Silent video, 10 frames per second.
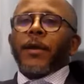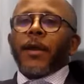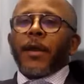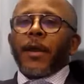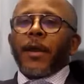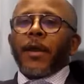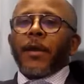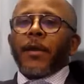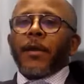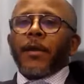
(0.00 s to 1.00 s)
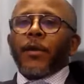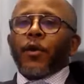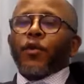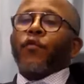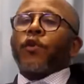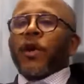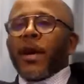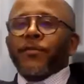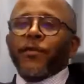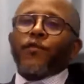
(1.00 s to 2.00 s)
You know, you've got
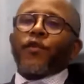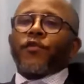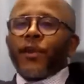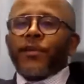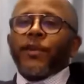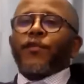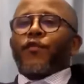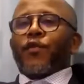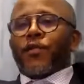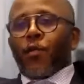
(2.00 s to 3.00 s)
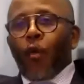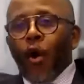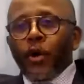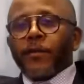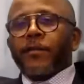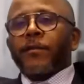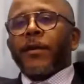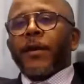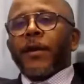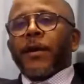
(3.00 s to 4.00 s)
council, you've got regions, you've got the wards.
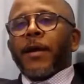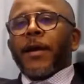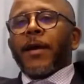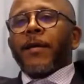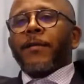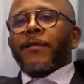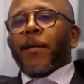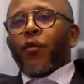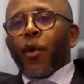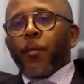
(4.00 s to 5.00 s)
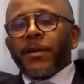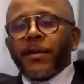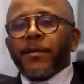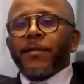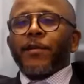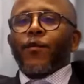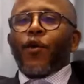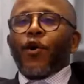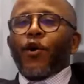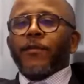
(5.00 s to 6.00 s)
There's some committees in the
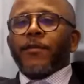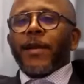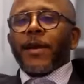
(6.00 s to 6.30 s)
wards.